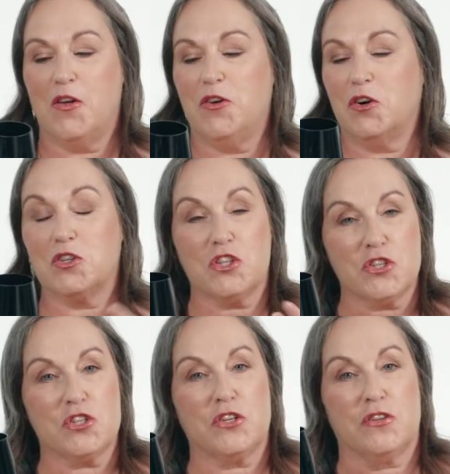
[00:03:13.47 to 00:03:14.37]
Not
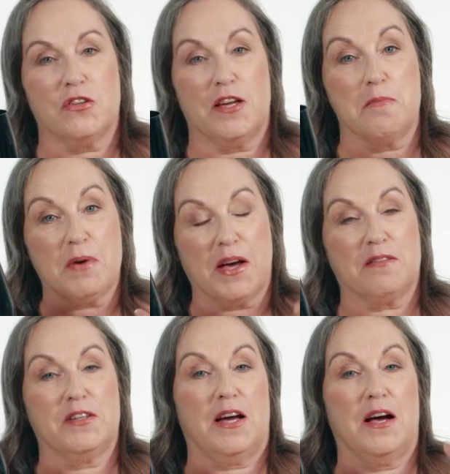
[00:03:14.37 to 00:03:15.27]
just the
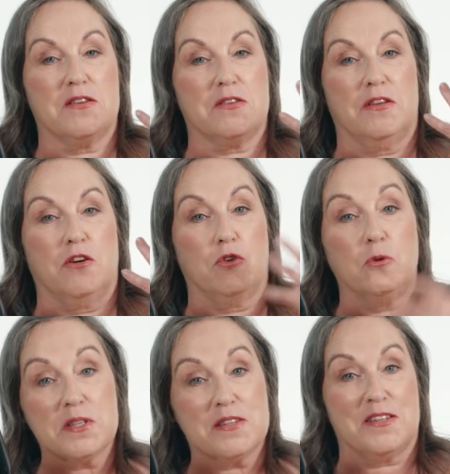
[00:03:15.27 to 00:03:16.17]
impact that it has in the
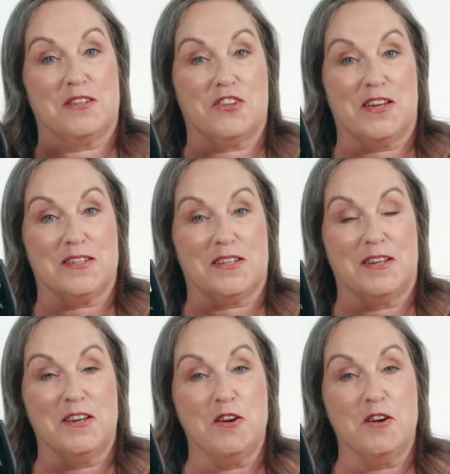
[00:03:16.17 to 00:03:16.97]
aromas is interesting,